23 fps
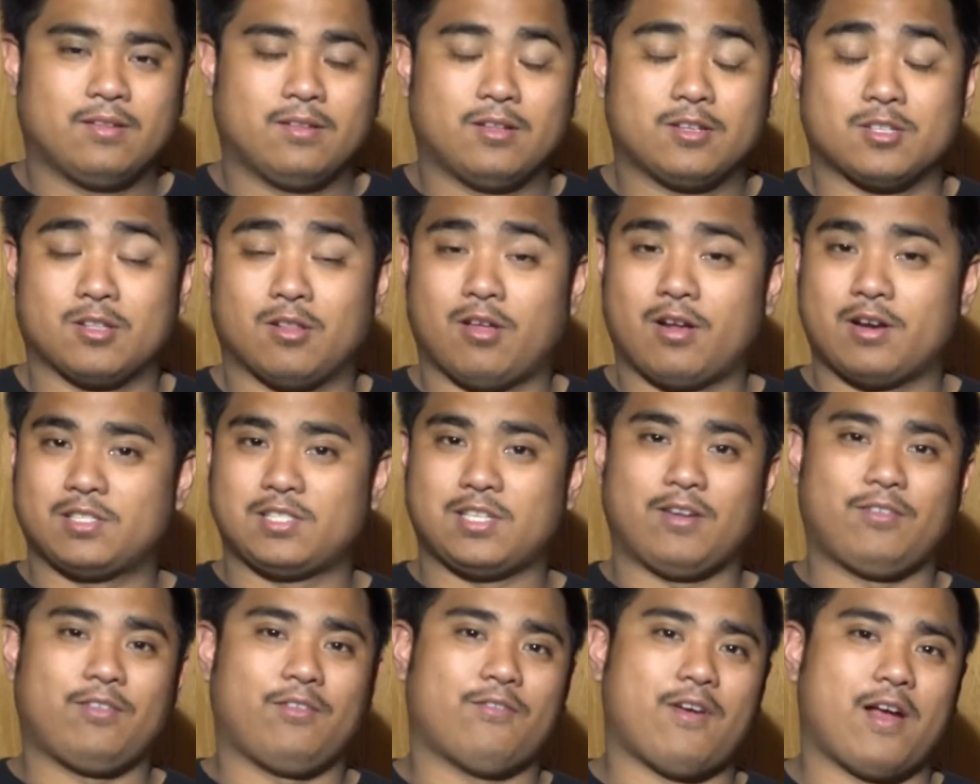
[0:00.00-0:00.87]
there's a lot of
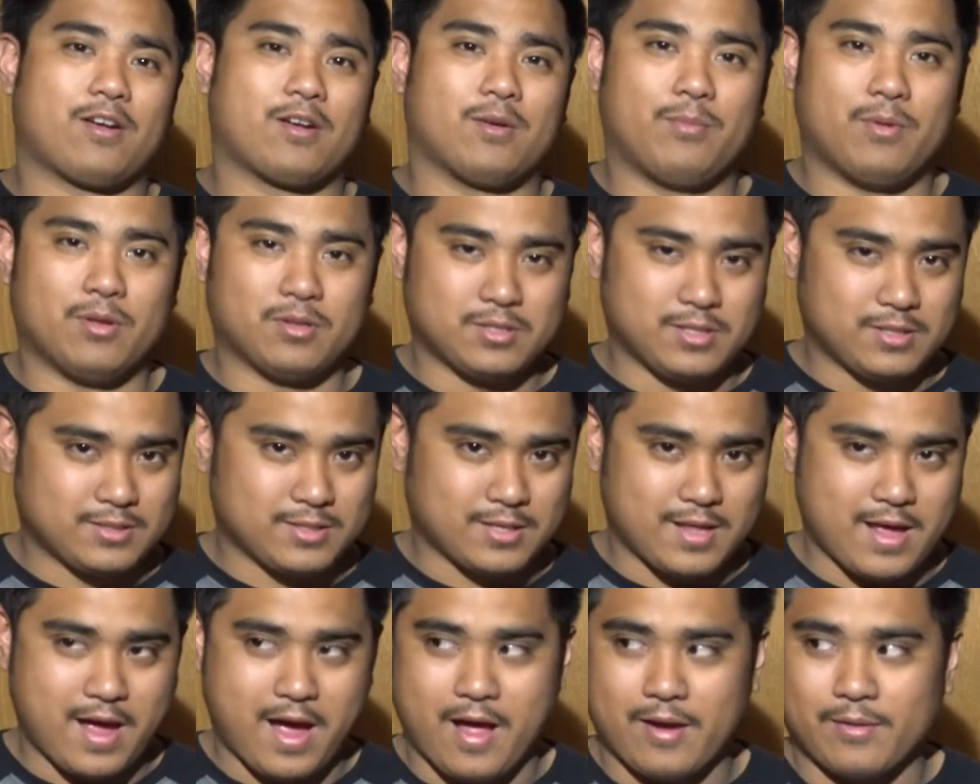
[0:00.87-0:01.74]
safety factor built into
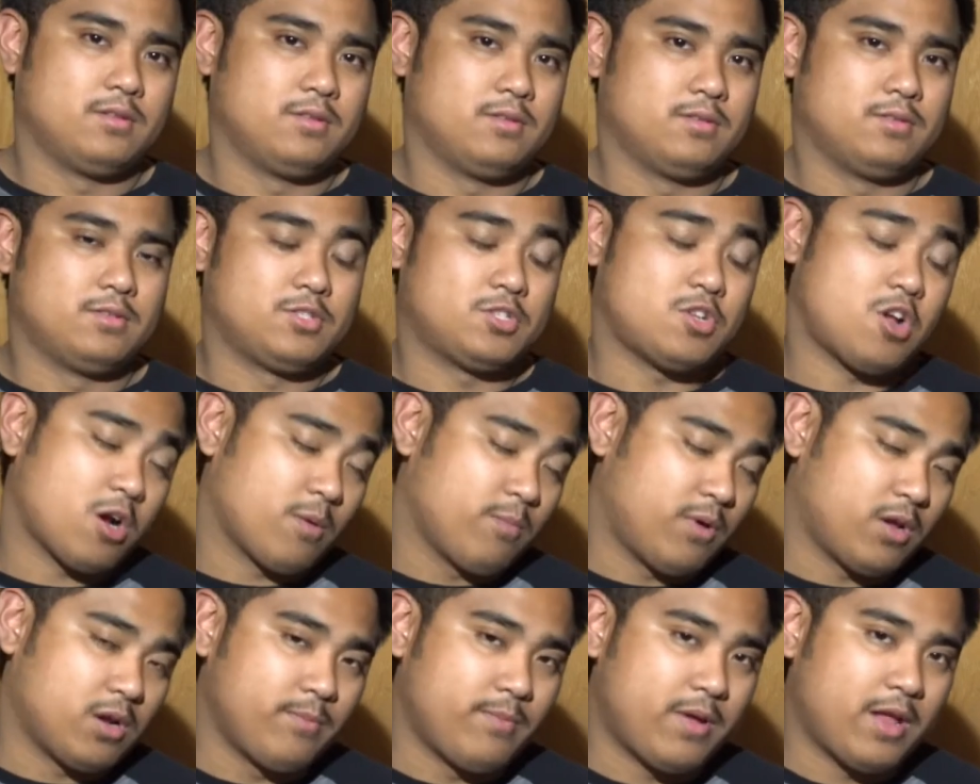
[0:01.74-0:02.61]
that. Stock
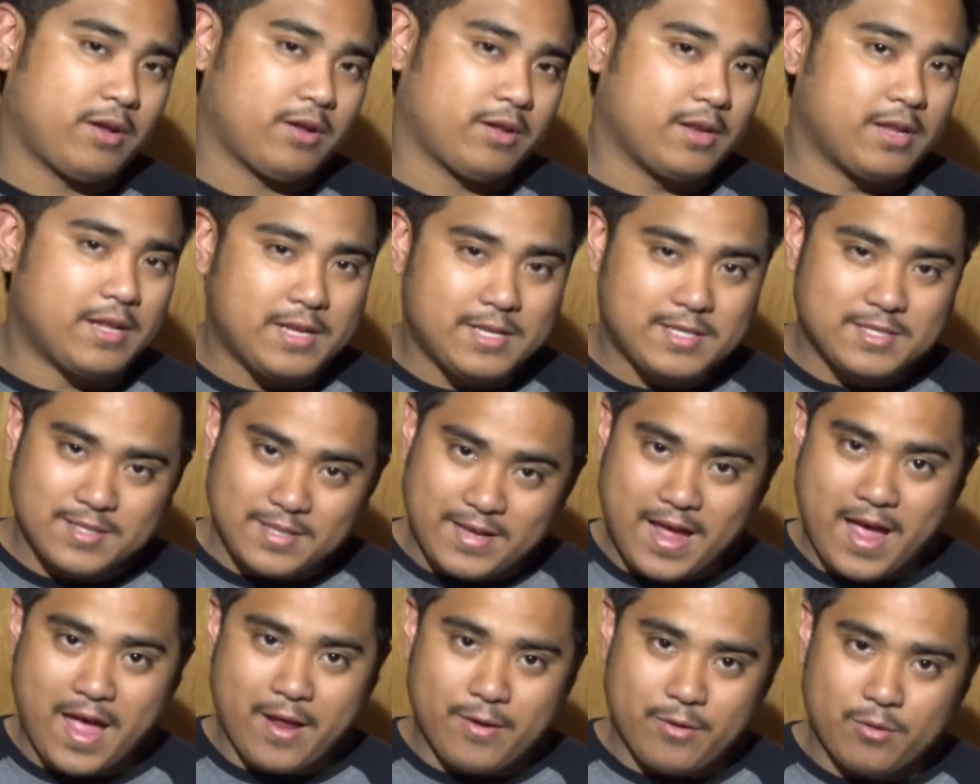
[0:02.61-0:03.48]
bottom end can
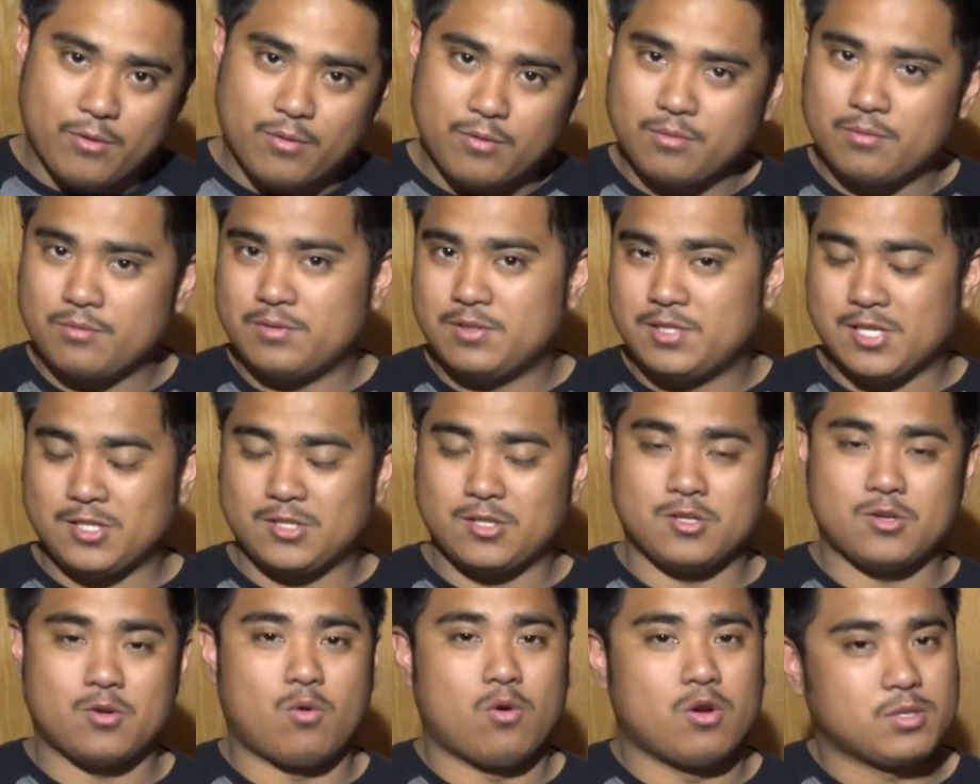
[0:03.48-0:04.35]
easily handle
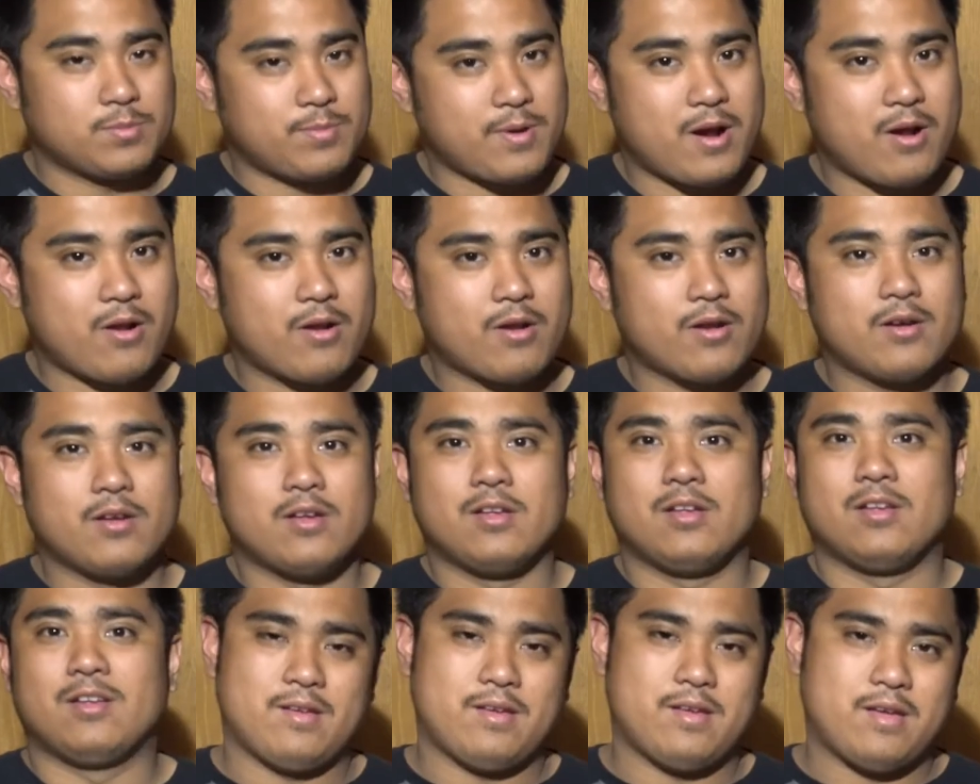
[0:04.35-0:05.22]
600 horsepower,
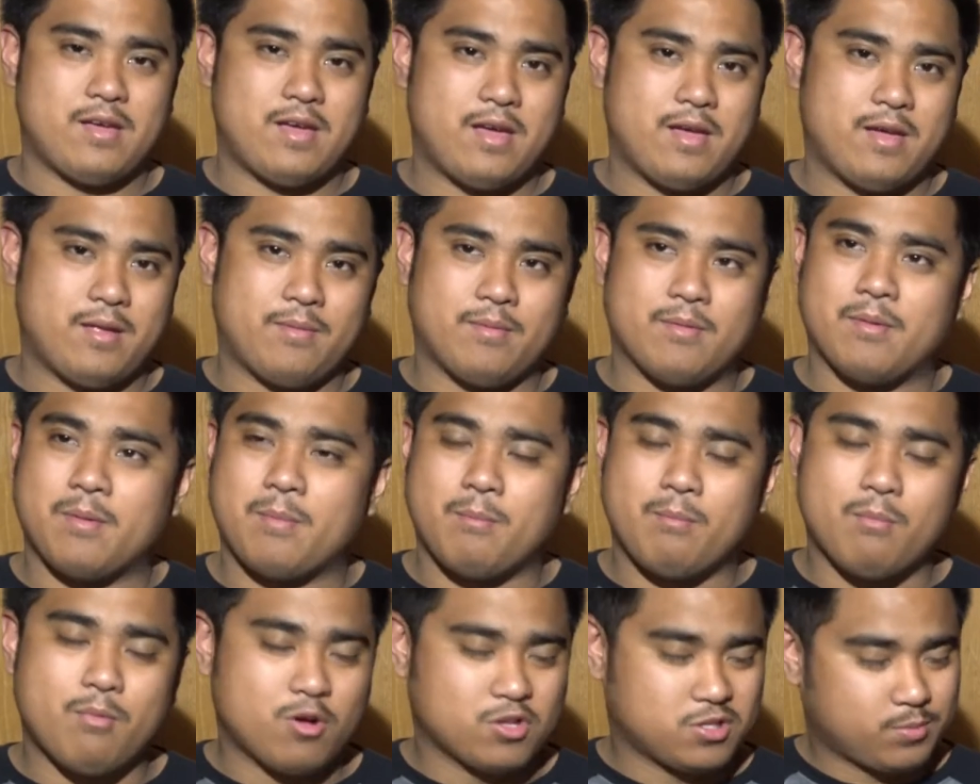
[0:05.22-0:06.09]
and
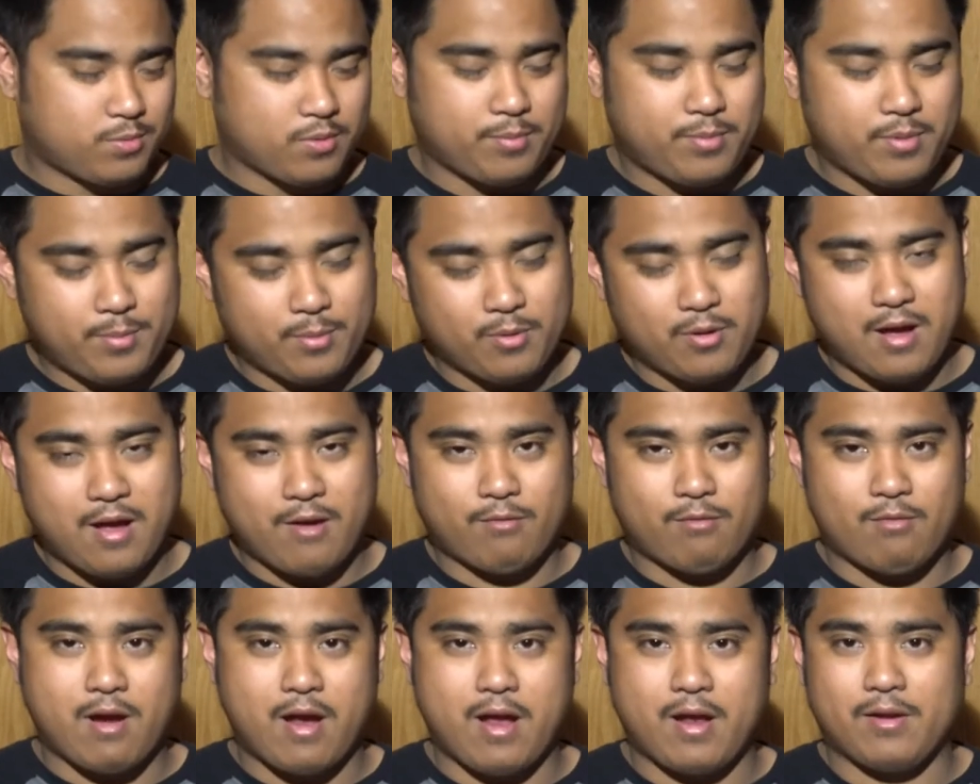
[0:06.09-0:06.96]
multiple people
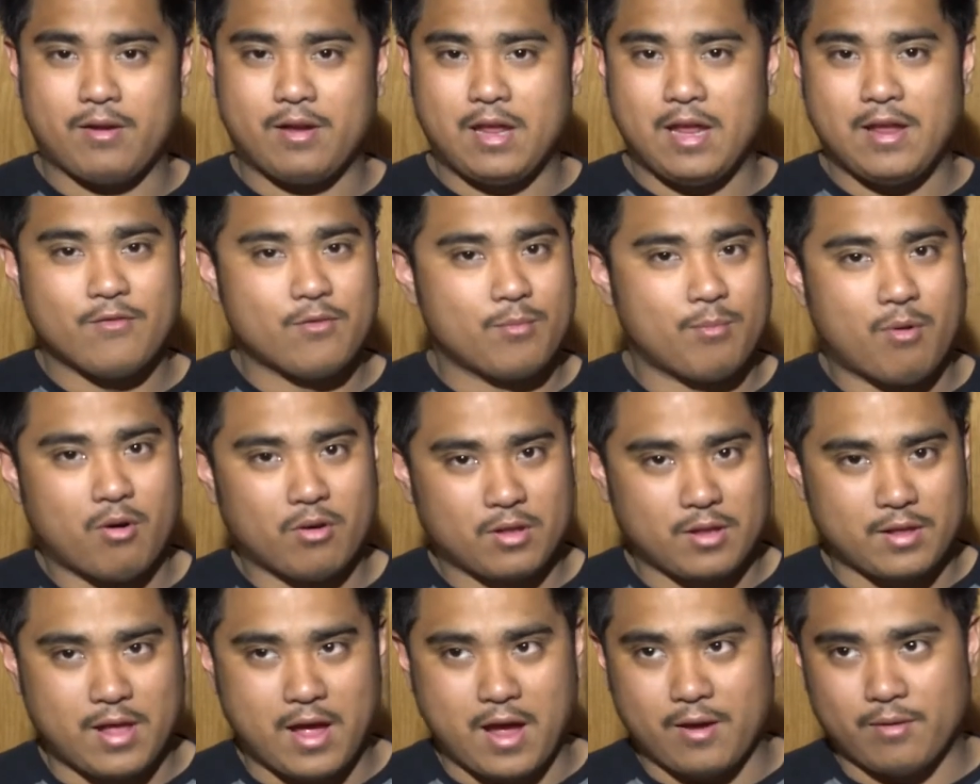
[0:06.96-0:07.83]
have ran even more
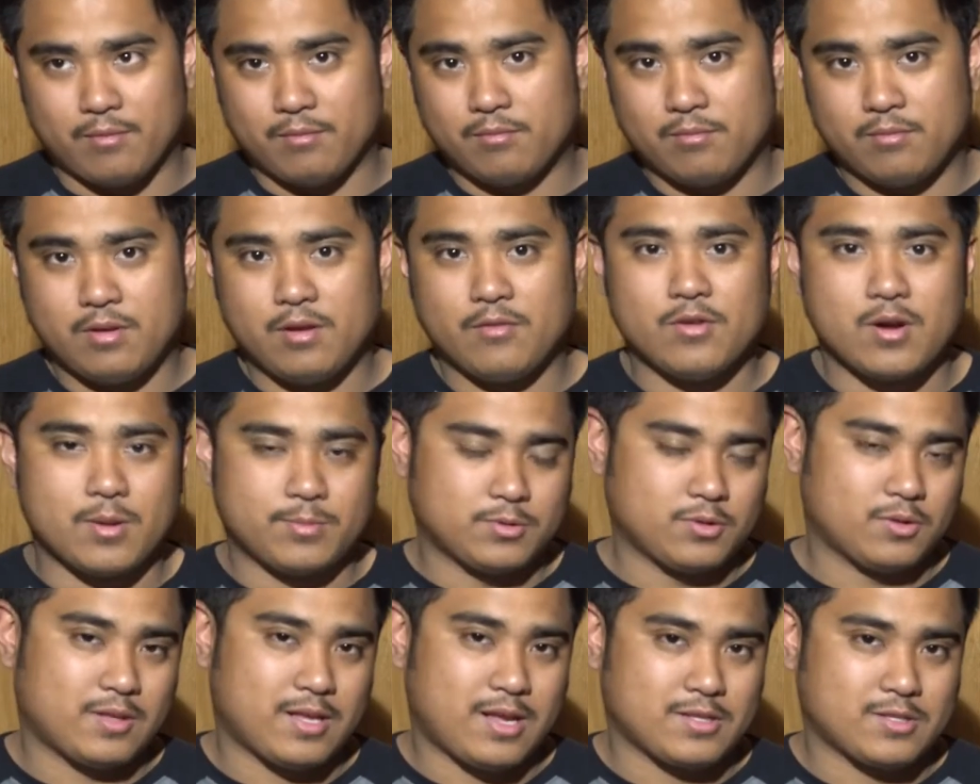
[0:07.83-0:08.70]
than that, even up
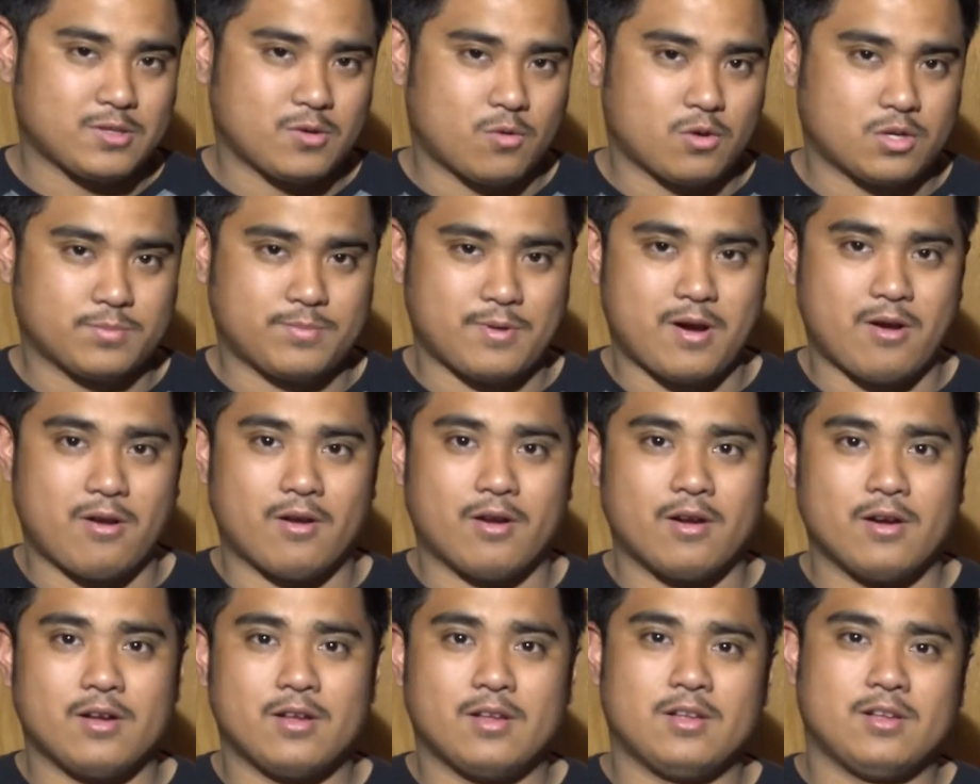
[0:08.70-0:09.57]
to 1,000
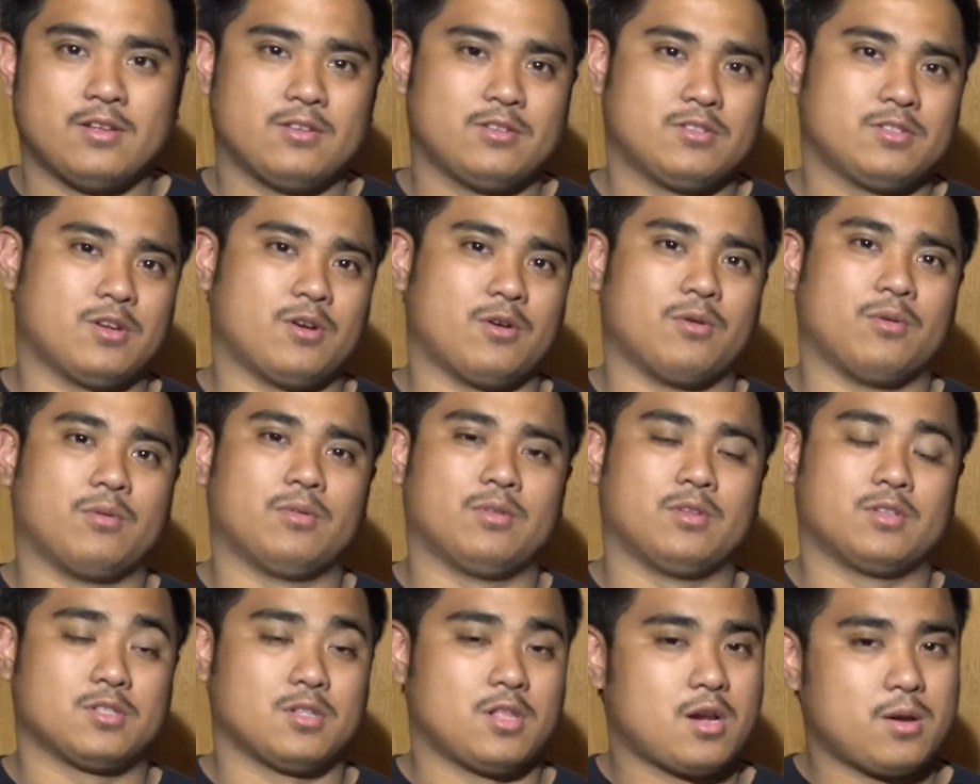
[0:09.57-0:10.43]
horsepower. So
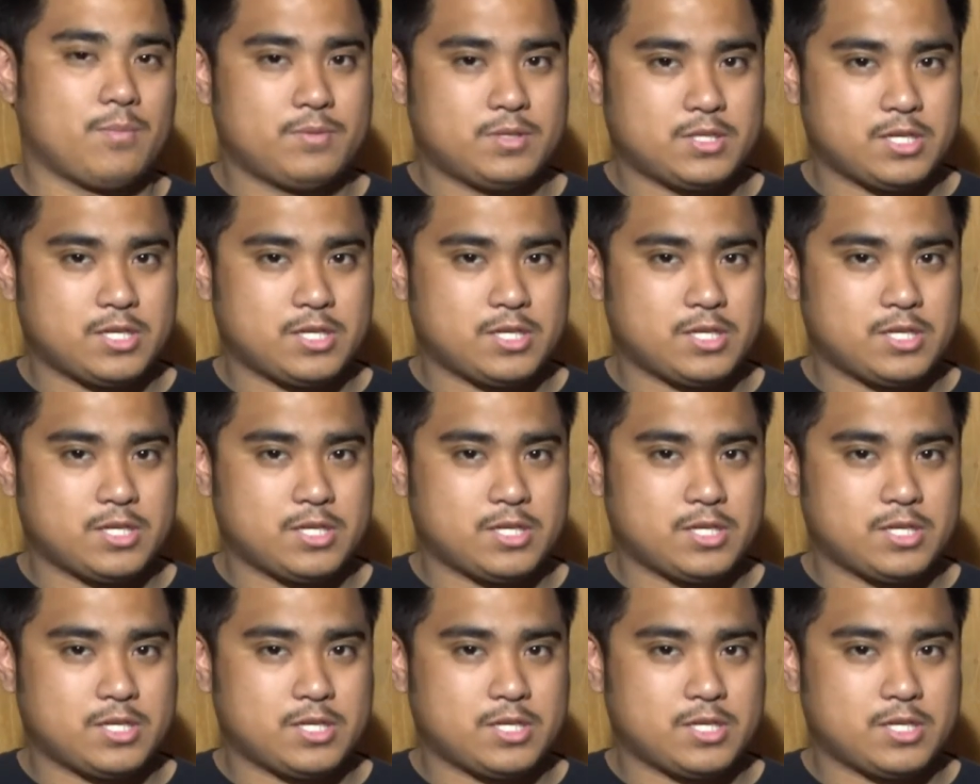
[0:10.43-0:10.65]
there's a lot of